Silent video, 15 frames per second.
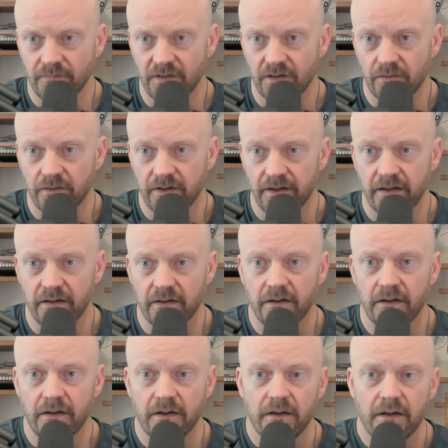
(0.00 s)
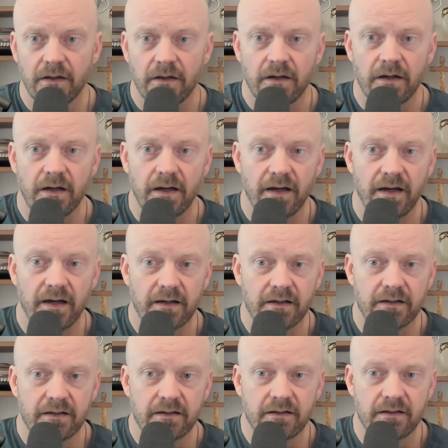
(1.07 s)
Okay.
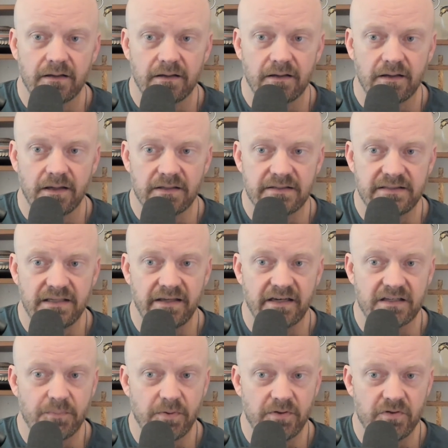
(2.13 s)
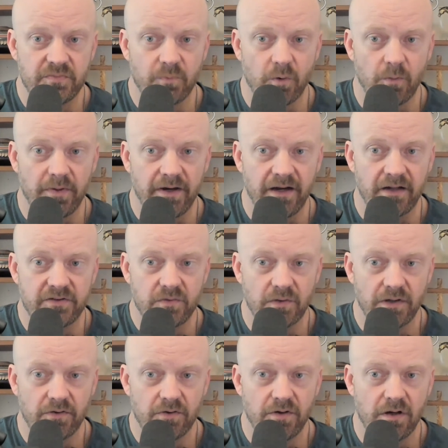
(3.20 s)
Can celiacs produce more bile to
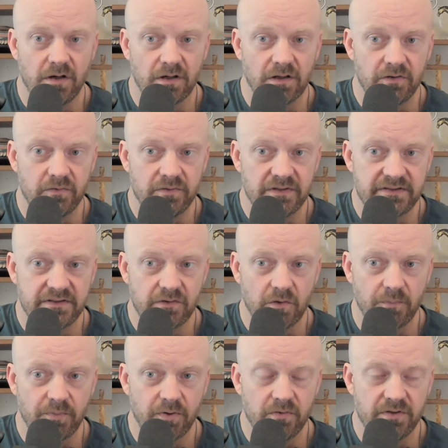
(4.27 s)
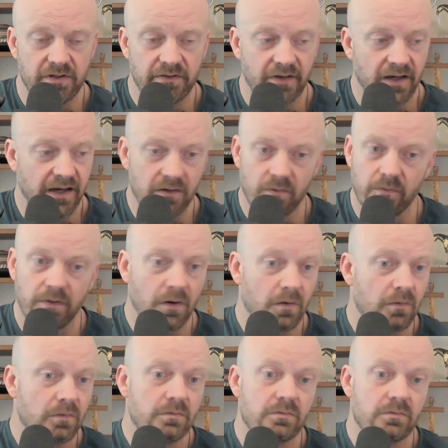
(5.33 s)
other non-glutinous cereal proteins? I don't know.